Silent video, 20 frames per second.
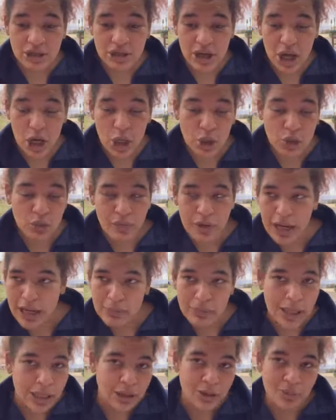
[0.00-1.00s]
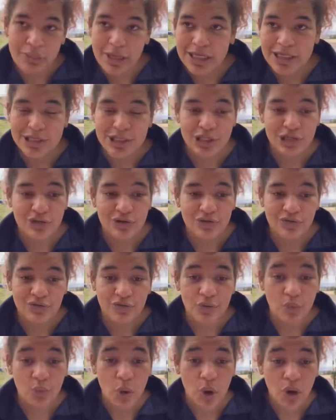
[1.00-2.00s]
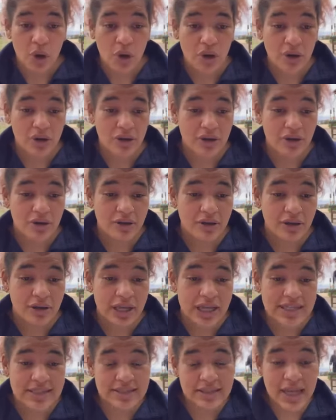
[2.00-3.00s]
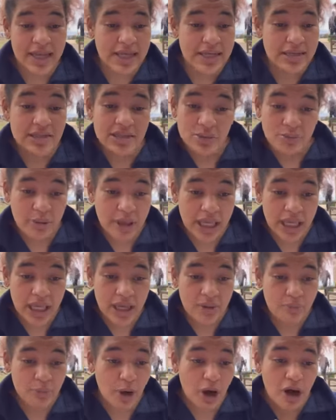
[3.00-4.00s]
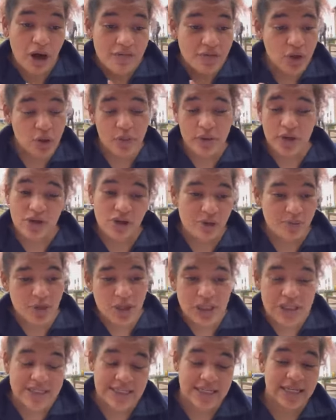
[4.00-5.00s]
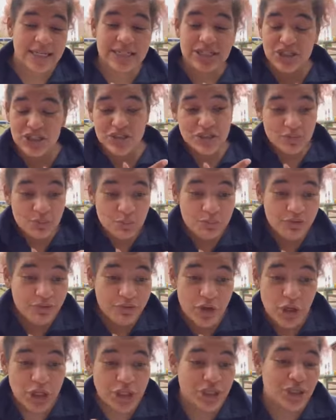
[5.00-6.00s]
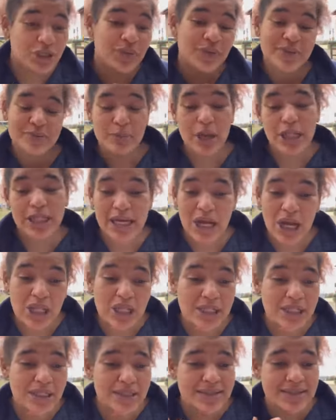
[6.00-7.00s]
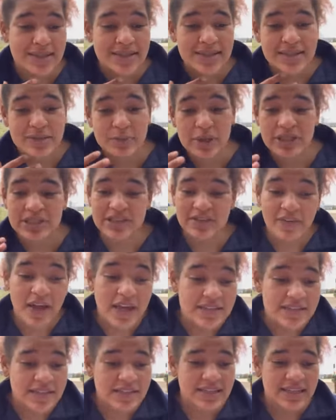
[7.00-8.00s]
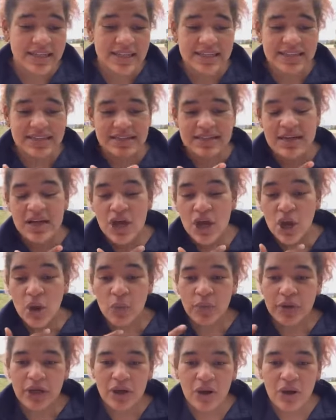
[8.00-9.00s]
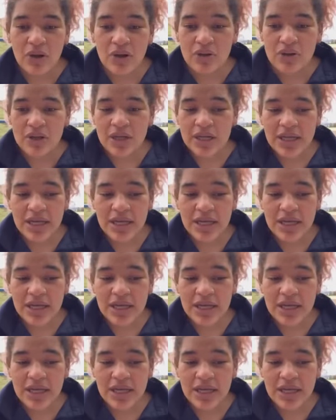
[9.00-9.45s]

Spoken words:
great amalgamation of what it's like to be part of the queer community. It's just, you know, it's multicoloured and it's multifaceted, and we all